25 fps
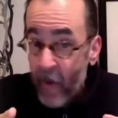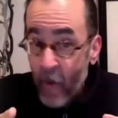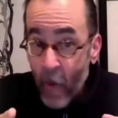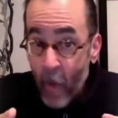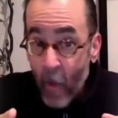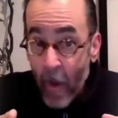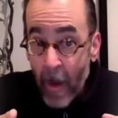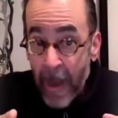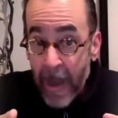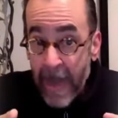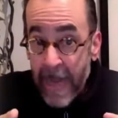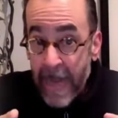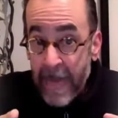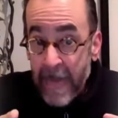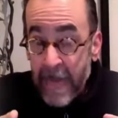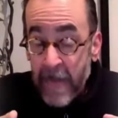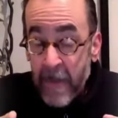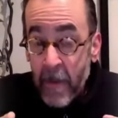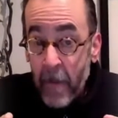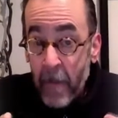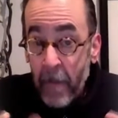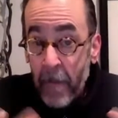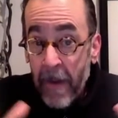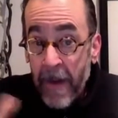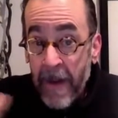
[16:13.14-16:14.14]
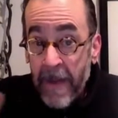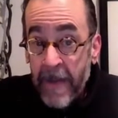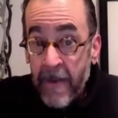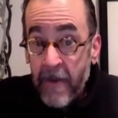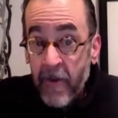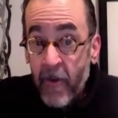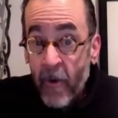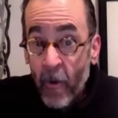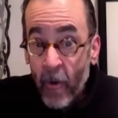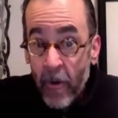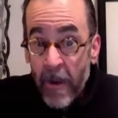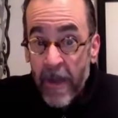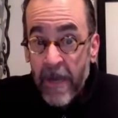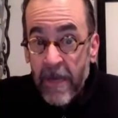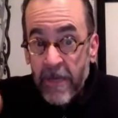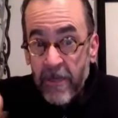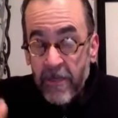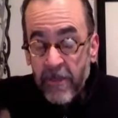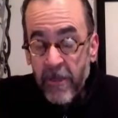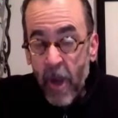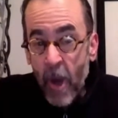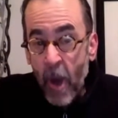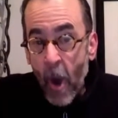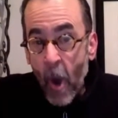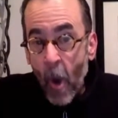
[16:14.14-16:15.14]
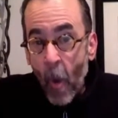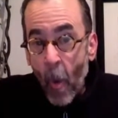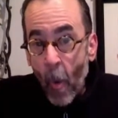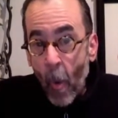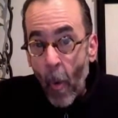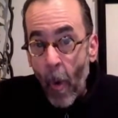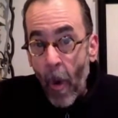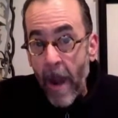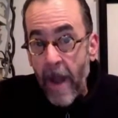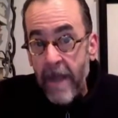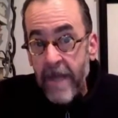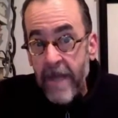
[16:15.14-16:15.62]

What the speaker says: waned but increased. What